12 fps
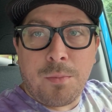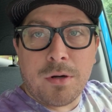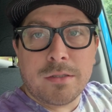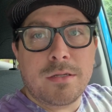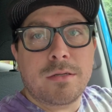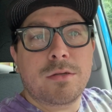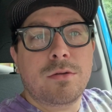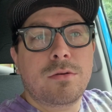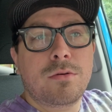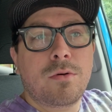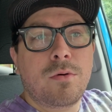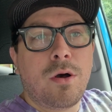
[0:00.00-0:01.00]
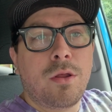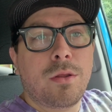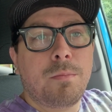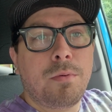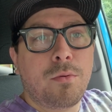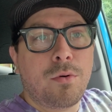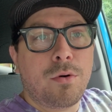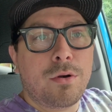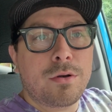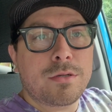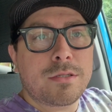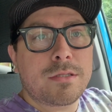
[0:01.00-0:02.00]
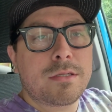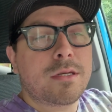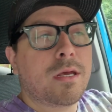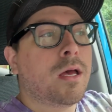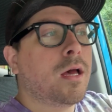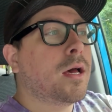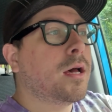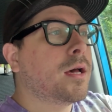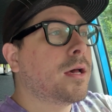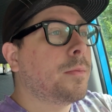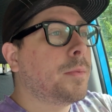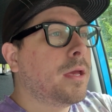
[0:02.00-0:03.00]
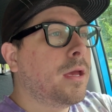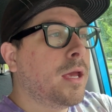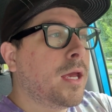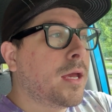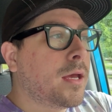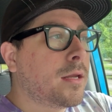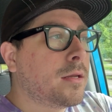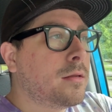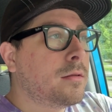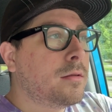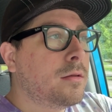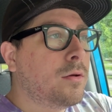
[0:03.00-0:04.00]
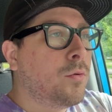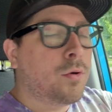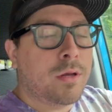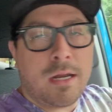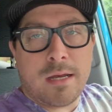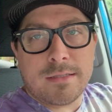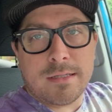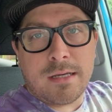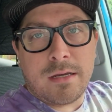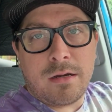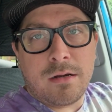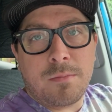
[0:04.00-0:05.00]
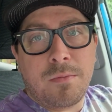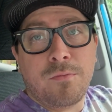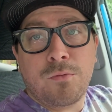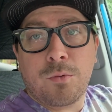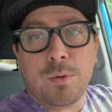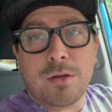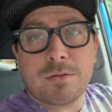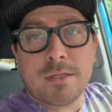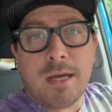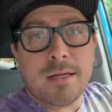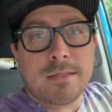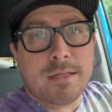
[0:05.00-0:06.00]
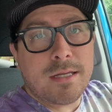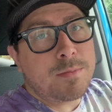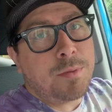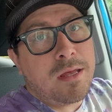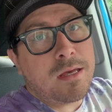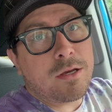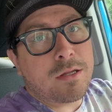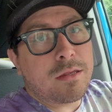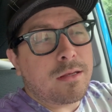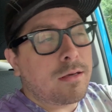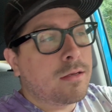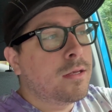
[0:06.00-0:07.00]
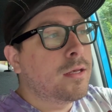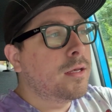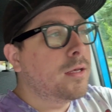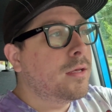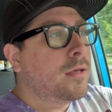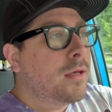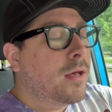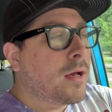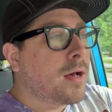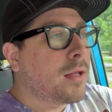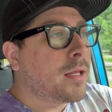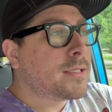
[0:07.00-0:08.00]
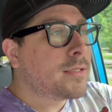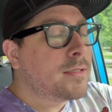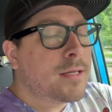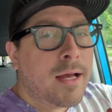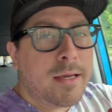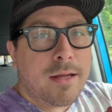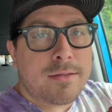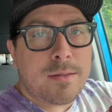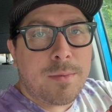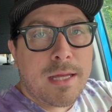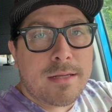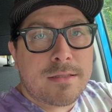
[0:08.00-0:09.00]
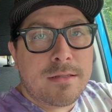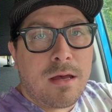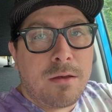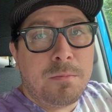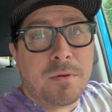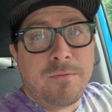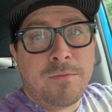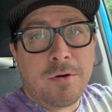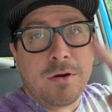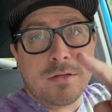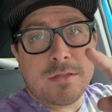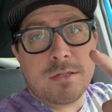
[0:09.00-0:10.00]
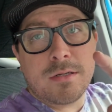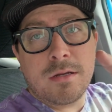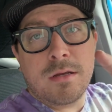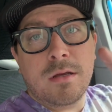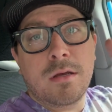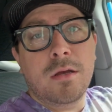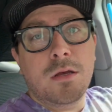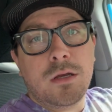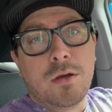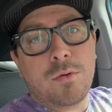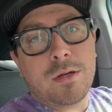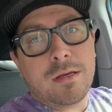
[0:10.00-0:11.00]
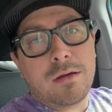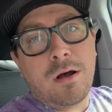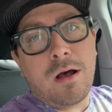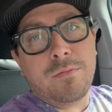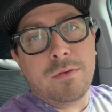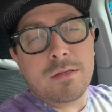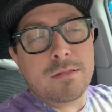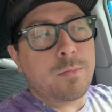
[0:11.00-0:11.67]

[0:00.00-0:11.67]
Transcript: work to do on the boards and organizing gear before we go skate. So that's probably a good thing. Let's knock out some of that stuff, but first, going to get coffee this